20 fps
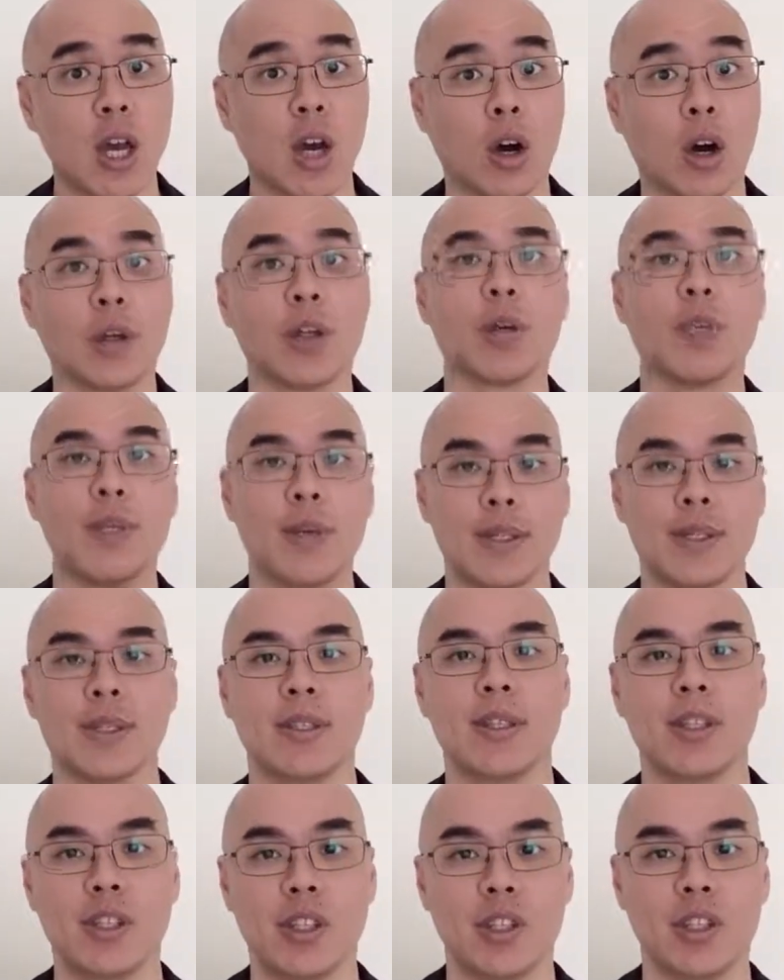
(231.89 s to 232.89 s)
or your business
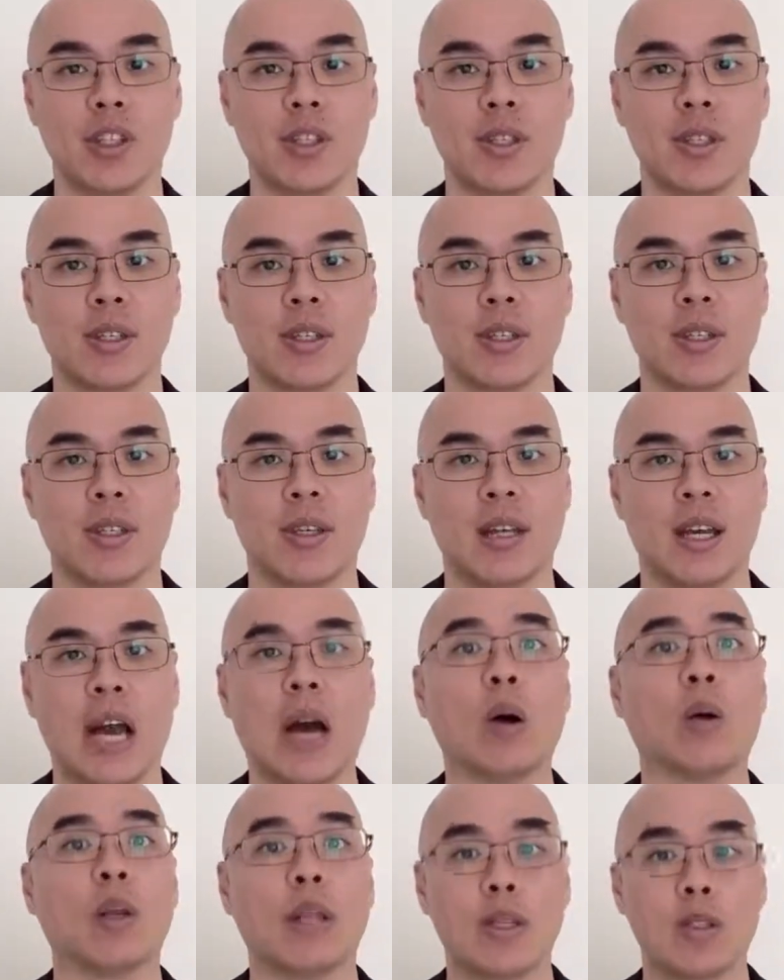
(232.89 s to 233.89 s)
decisions. I
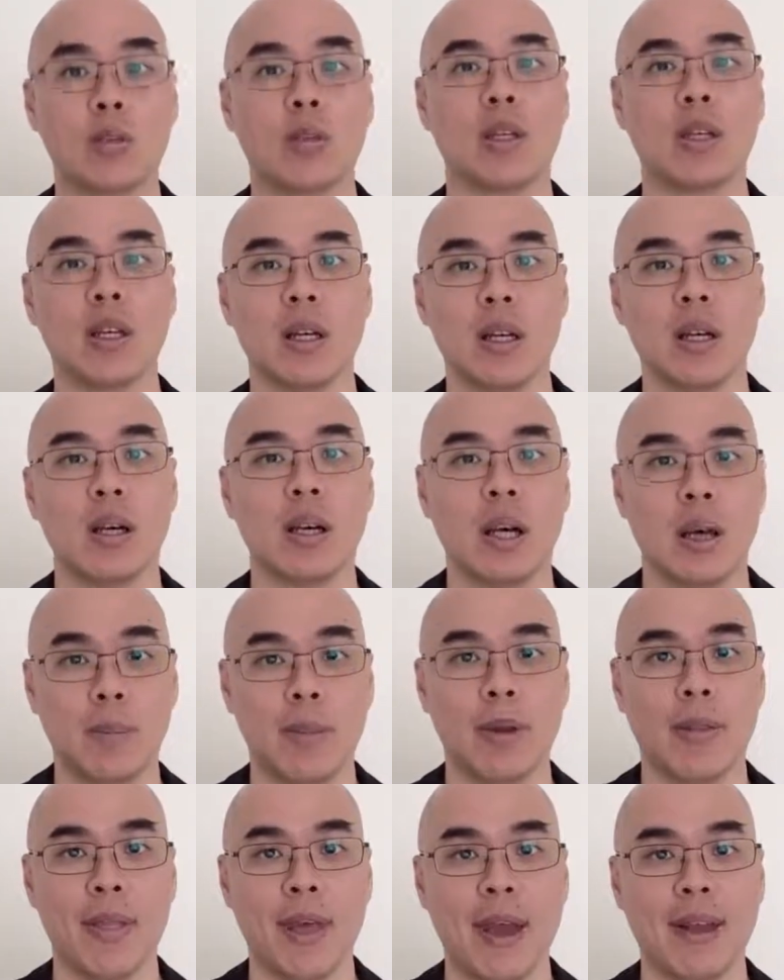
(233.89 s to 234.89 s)
would like to hear
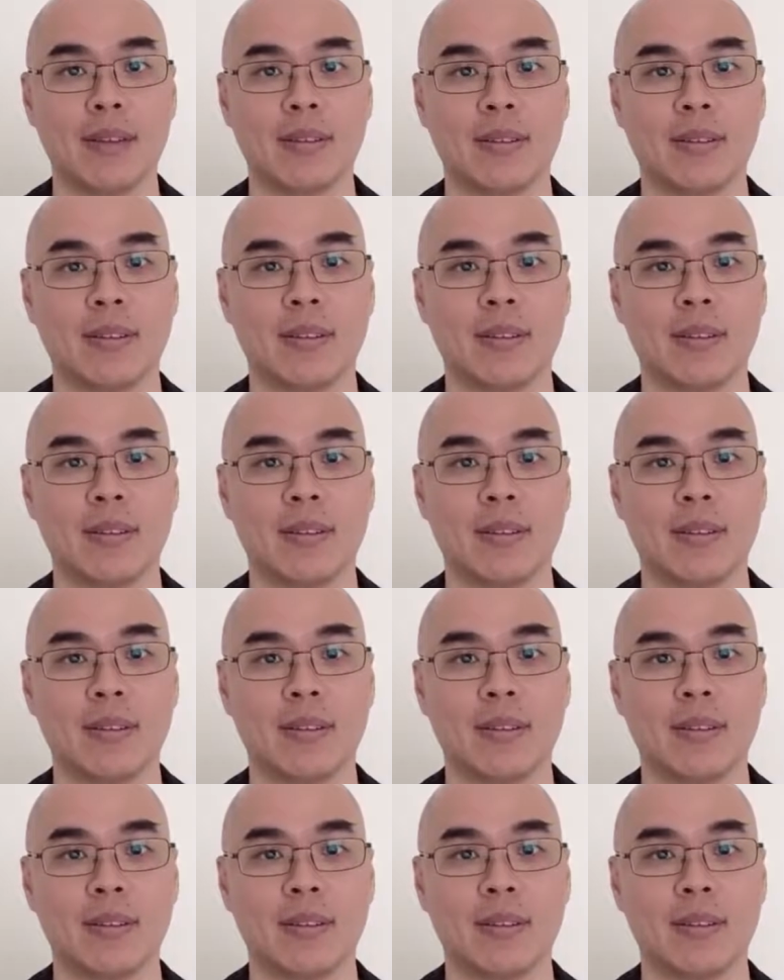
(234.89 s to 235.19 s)
about that.